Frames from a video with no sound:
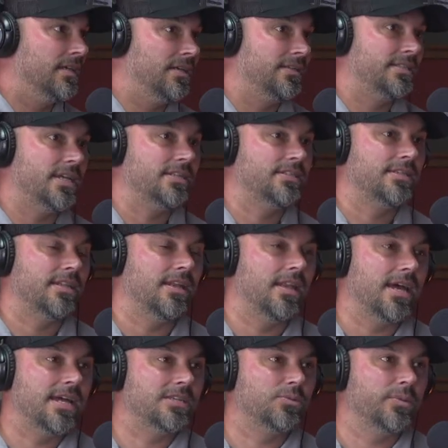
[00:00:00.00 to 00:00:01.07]
No, it's actually the
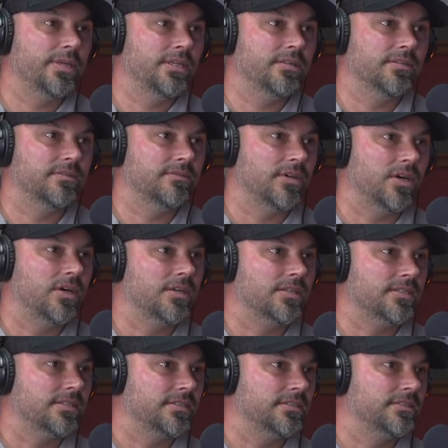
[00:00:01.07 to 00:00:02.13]
last week of
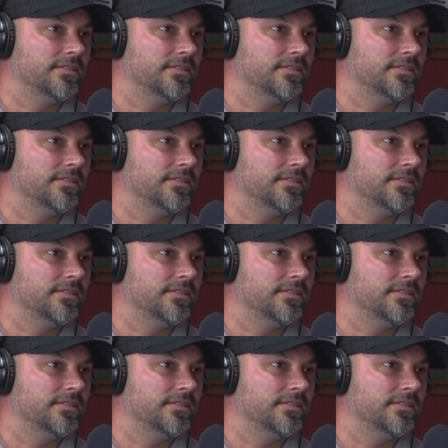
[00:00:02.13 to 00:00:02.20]
August.